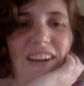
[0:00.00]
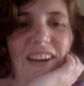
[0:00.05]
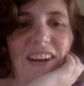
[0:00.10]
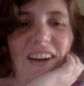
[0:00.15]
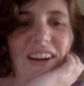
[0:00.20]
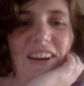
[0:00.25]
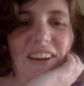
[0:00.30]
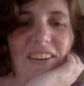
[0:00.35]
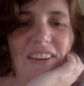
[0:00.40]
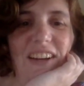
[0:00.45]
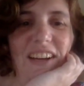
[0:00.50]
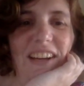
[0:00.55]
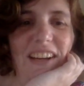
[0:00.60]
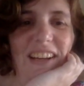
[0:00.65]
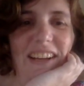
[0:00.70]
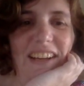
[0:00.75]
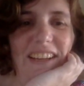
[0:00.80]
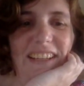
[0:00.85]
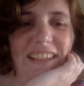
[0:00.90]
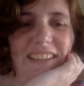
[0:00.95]
All
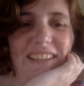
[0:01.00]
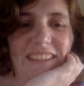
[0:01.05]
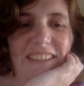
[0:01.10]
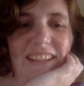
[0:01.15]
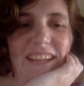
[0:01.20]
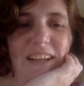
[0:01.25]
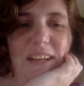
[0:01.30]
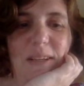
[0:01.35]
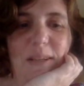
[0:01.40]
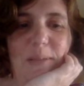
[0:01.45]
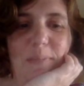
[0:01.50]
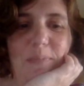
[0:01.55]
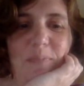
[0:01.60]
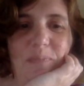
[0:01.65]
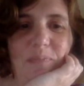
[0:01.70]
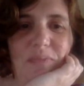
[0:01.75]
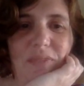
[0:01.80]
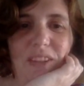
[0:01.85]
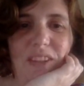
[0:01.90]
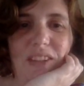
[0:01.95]
right,
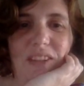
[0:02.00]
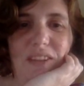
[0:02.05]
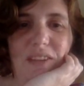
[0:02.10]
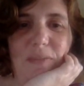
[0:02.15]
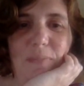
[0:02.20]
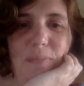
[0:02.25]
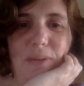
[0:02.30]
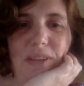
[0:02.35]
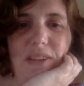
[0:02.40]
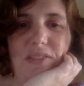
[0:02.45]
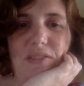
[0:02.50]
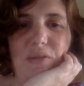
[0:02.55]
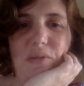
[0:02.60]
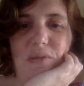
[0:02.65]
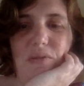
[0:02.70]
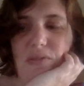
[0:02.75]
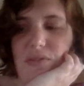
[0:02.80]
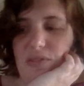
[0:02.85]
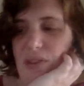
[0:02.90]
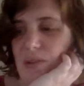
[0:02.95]
please
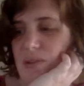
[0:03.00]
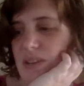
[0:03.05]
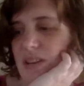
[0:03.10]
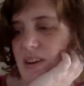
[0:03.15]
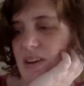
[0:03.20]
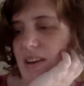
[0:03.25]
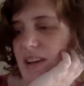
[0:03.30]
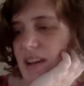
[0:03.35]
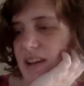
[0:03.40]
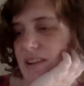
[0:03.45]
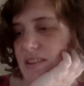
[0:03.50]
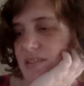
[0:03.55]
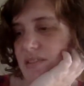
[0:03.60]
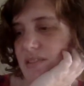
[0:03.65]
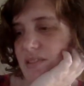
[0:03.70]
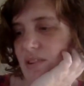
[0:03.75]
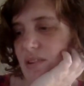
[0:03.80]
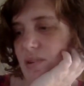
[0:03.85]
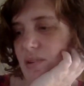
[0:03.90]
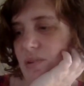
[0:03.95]
Google xolair,
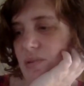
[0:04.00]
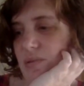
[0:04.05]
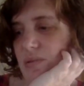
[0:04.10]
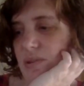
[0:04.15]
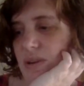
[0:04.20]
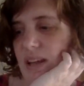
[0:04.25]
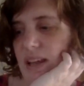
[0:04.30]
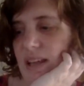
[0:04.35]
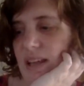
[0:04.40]
xolair.